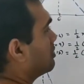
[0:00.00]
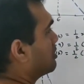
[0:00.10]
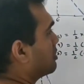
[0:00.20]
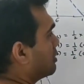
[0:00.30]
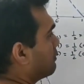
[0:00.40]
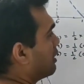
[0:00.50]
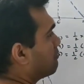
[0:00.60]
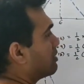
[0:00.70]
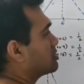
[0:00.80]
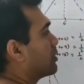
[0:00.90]
35
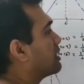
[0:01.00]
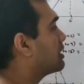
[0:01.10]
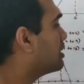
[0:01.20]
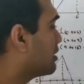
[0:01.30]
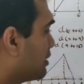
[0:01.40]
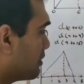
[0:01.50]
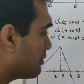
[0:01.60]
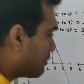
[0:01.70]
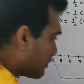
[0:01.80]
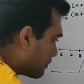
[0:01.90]
minus 20,
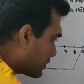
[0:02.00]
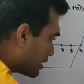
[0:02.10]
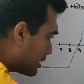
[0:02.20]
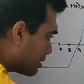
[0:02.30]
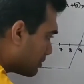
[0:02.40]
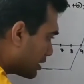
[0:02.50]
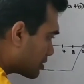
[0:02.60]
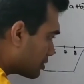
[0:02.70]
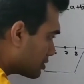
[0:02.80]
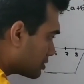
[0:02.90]
15
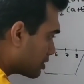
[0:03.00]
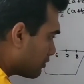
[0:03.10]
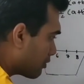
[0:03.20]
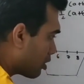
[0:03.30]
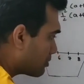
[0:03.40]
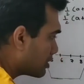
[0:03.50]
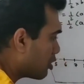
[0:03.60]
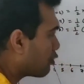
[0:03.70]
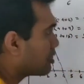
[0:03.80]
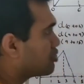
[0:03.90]
meters from the
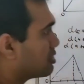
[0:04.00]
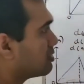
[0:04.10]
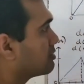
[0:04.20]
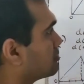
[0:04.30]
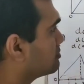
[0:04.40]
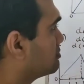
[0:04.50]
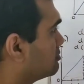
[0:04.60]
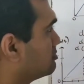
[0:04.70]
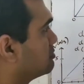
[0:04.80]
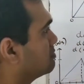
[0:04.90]
origin.
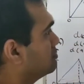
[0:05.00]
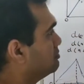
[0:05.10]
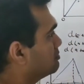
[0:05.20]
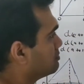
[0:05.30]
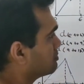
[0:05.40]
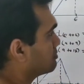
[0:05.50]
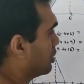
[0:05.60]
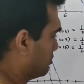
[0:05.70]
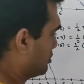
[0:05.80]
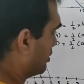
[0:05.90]

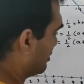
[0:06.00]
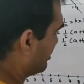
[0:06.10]
No, sorry.